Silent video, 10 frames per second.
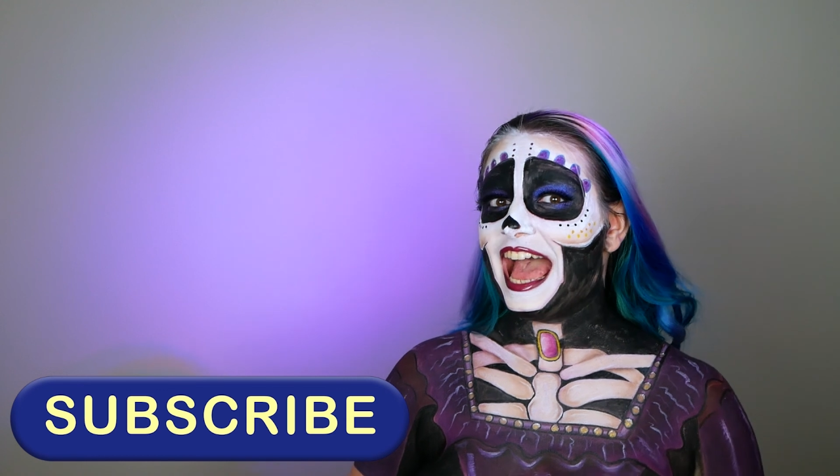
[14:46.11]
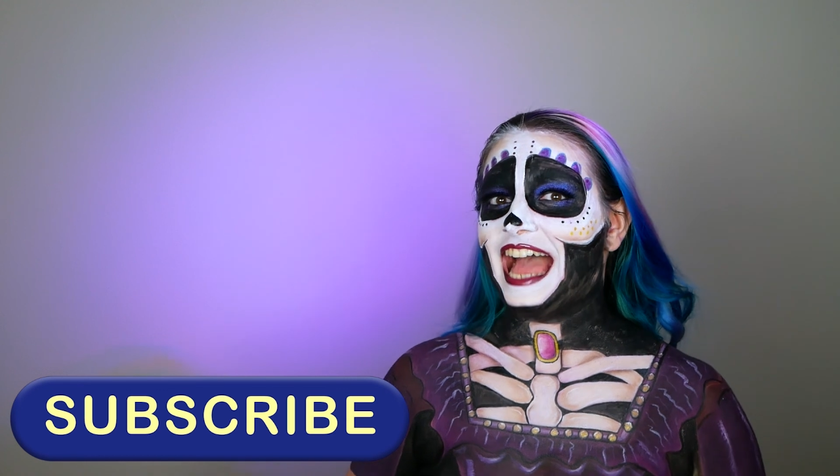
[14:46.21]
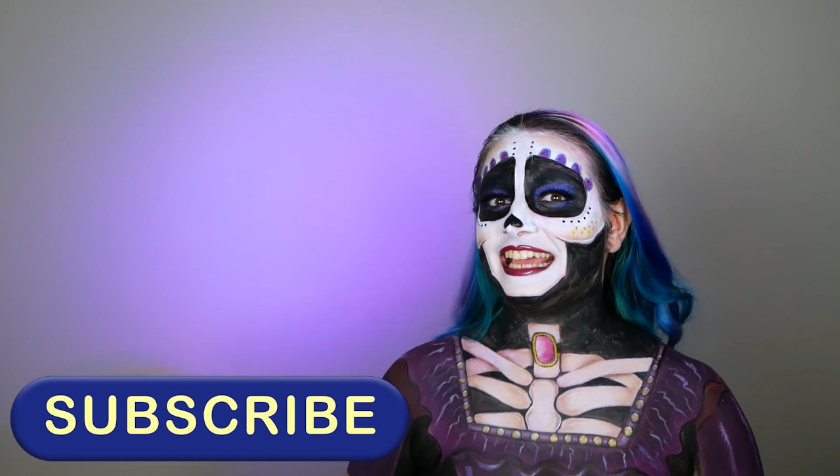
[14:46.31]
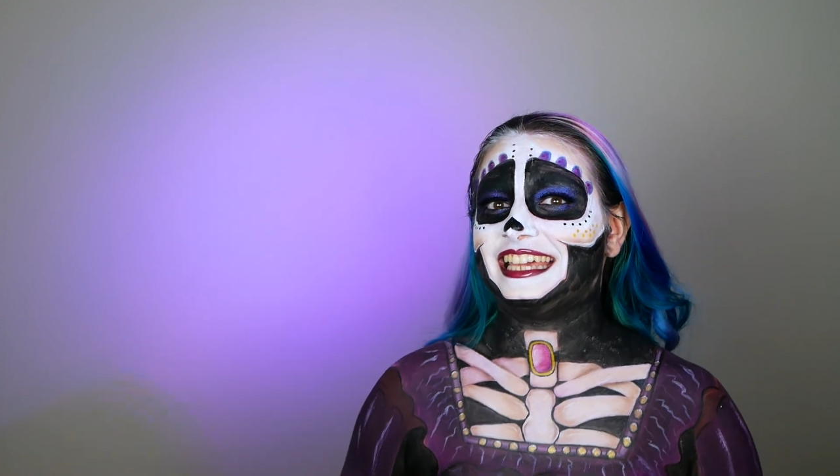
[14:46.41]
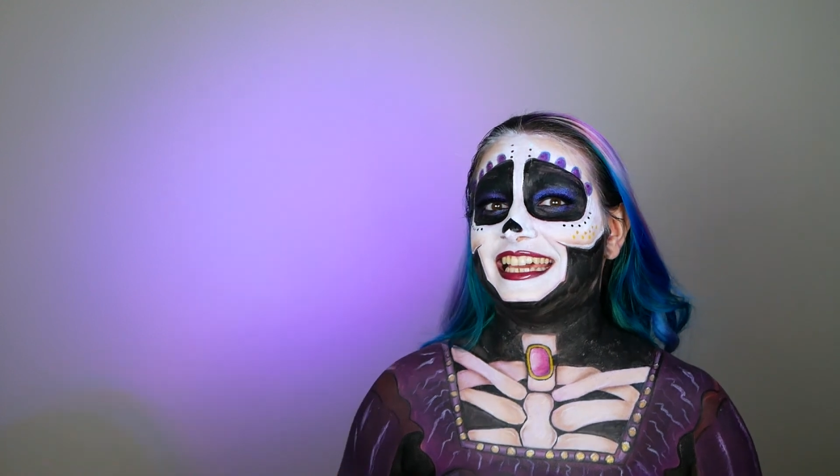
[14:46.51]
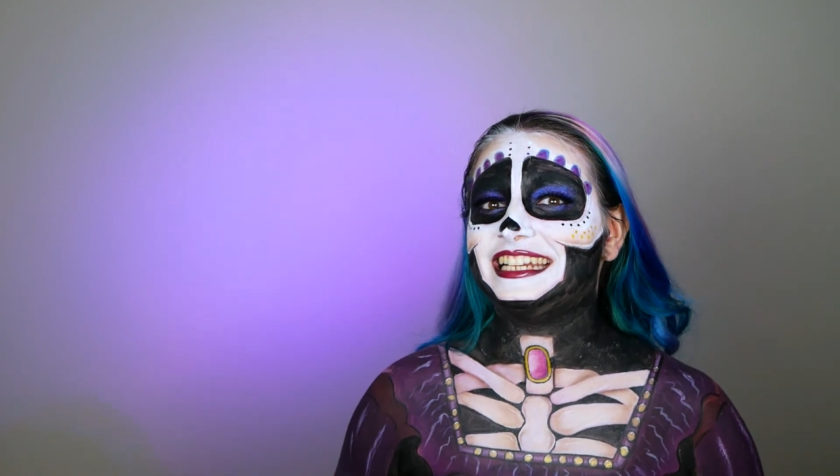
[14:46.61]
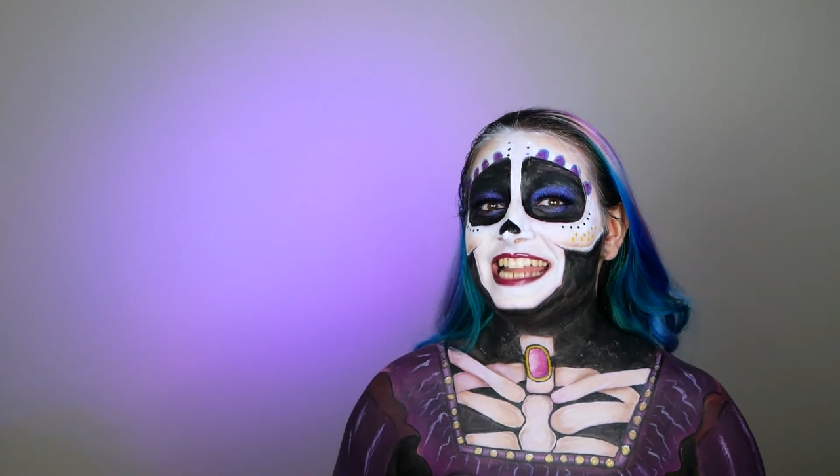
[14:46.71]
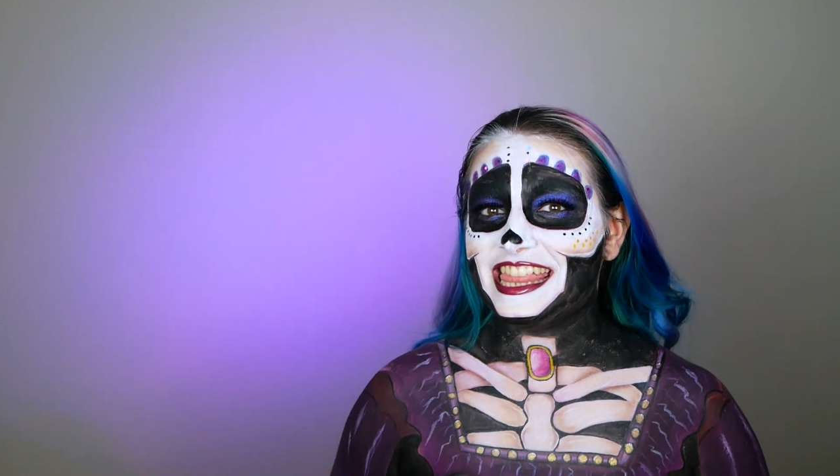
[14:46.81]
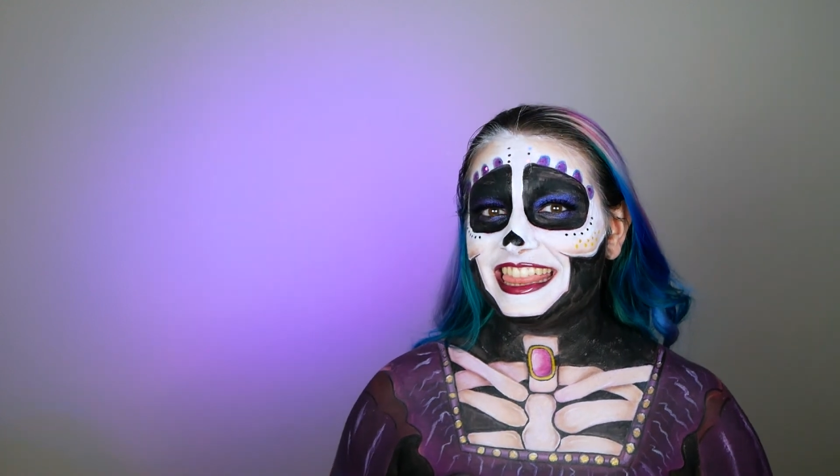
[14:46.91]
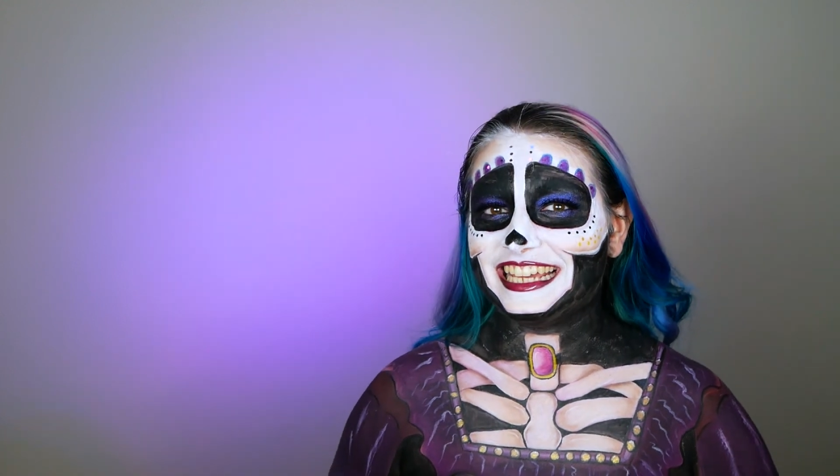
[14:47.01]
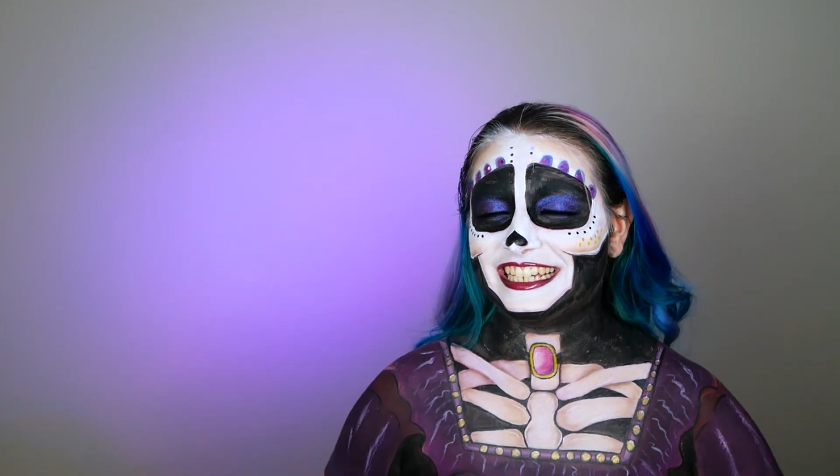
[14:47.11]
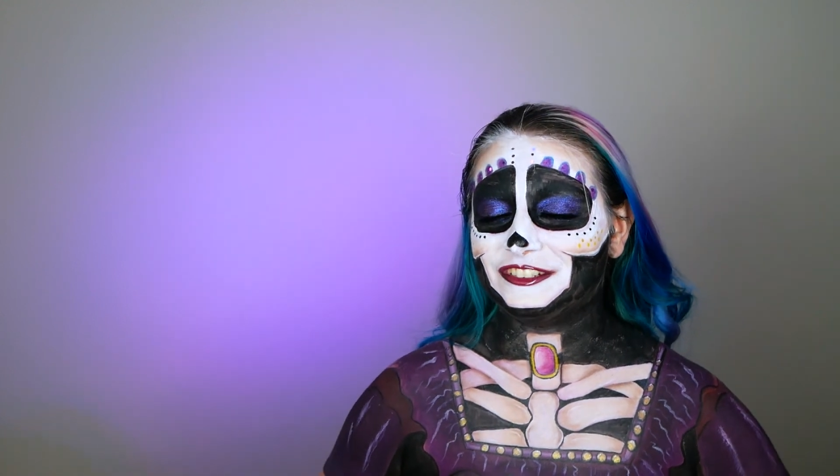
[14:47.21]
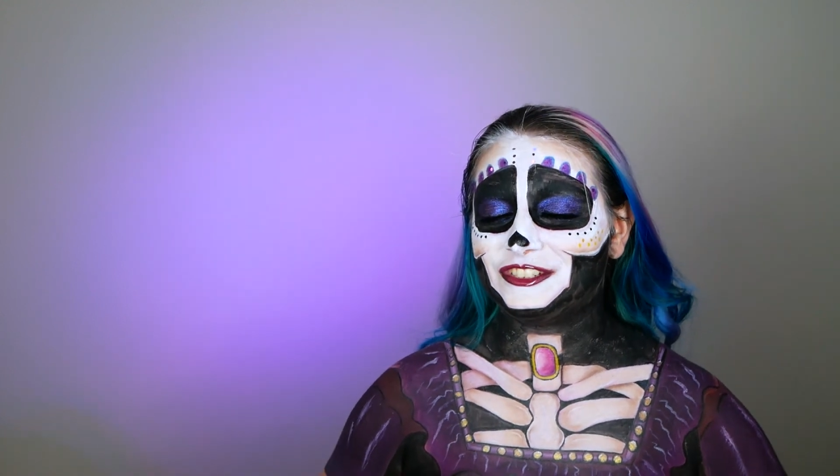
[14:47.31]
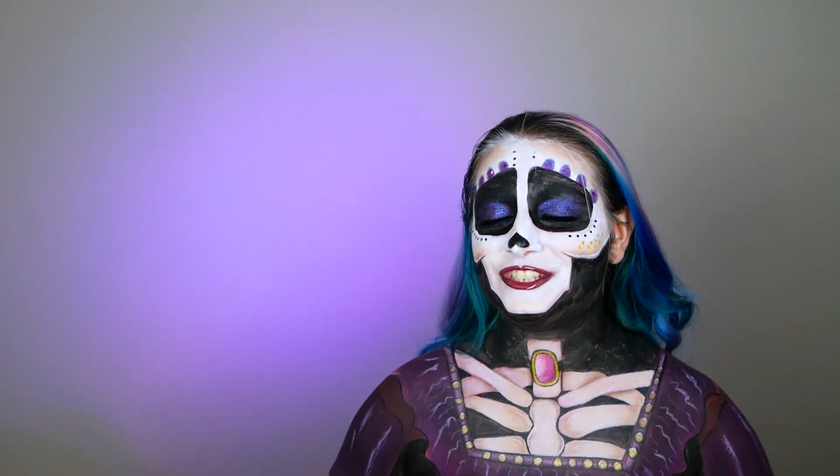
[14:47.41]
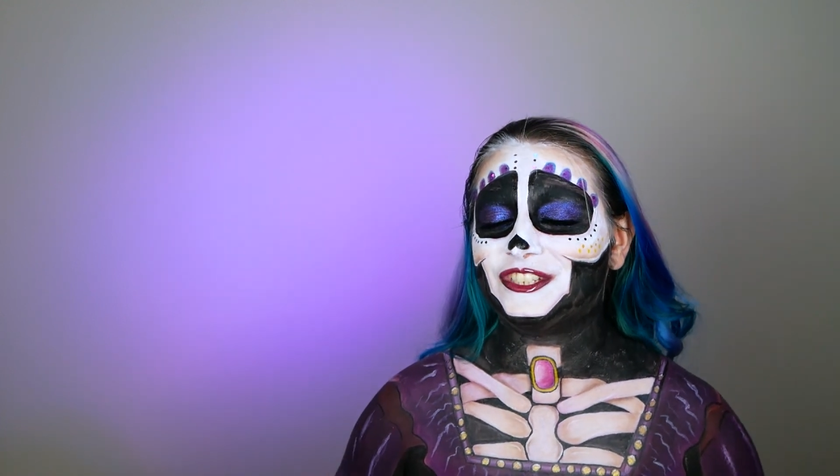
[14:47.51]
Again, thank
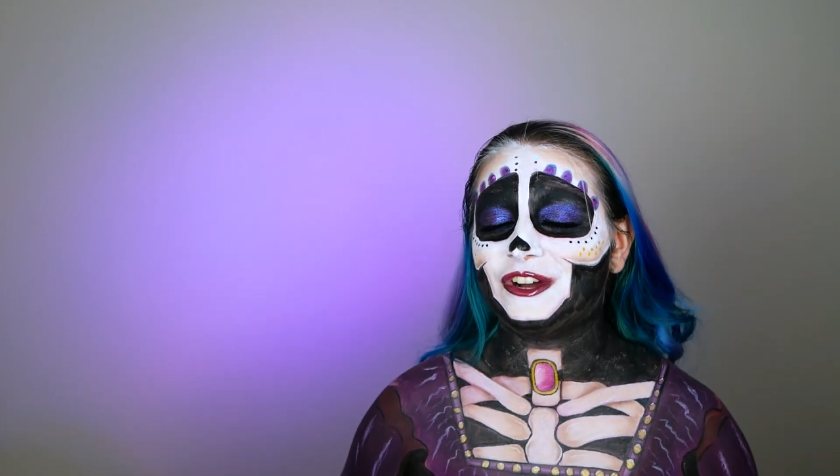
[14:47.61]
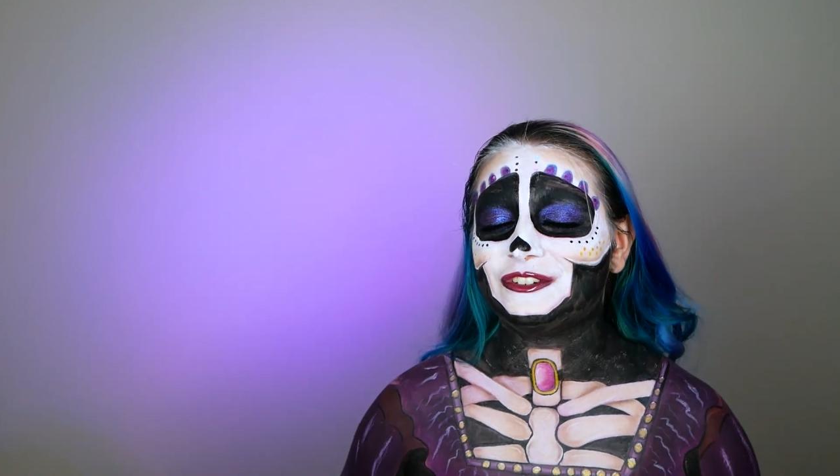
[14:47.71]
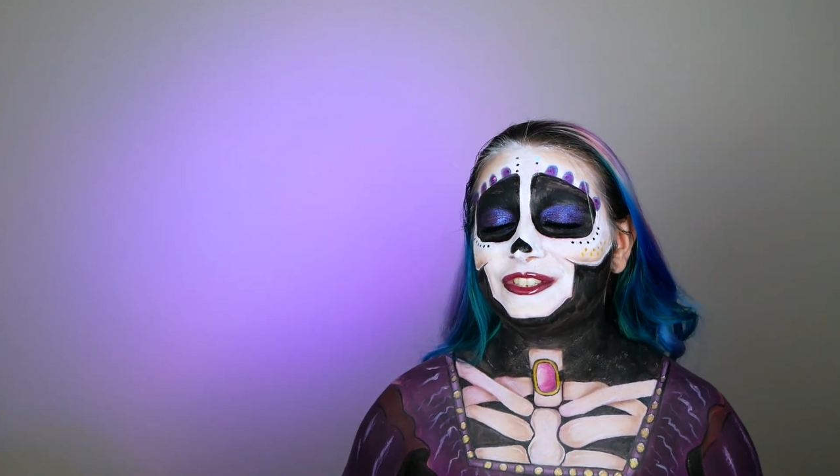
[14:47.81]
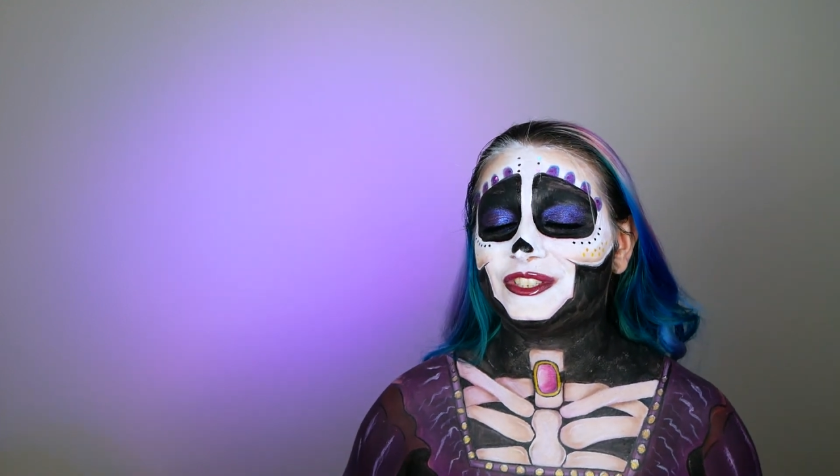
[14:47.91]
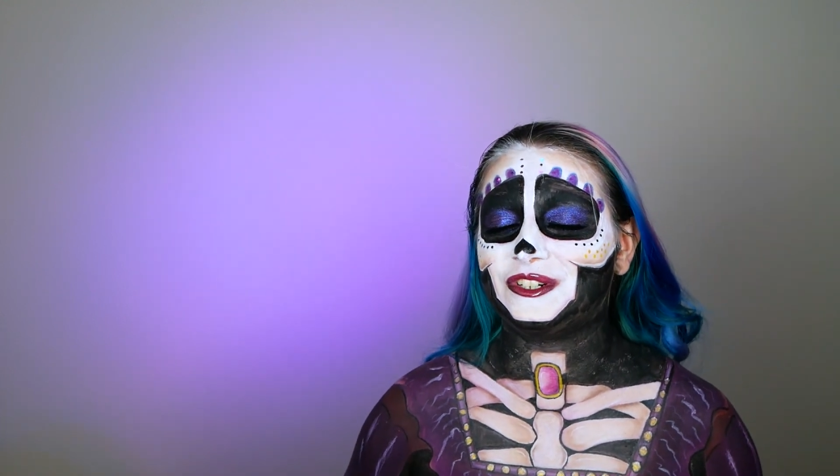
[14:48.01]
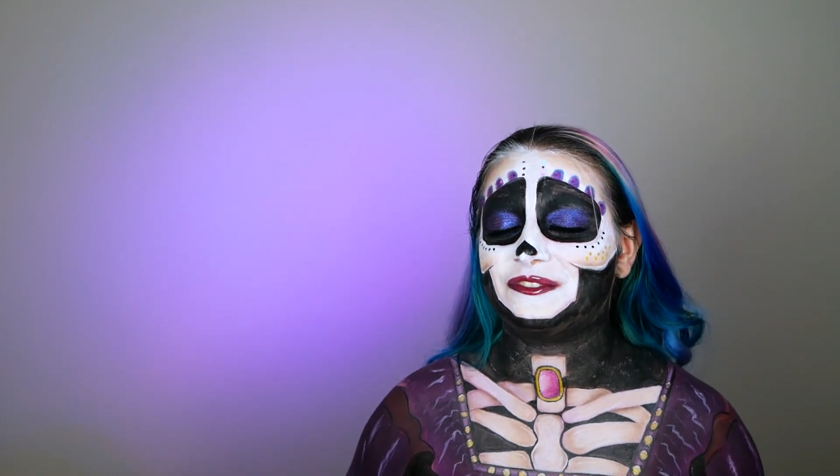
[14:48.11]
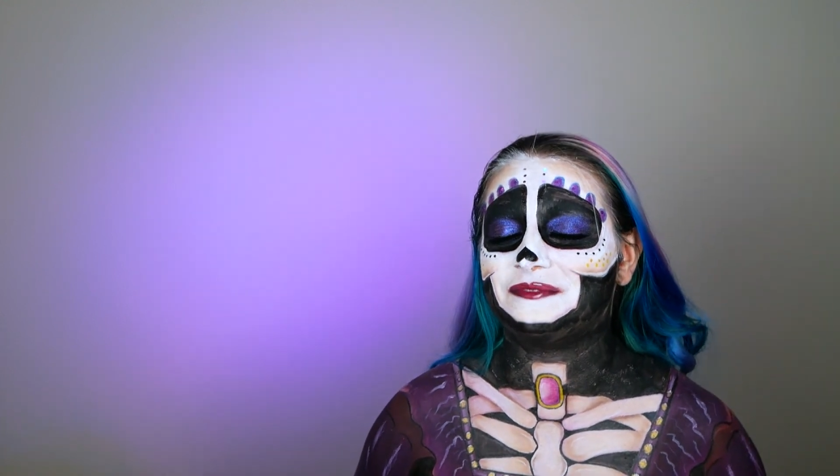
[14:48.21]
you so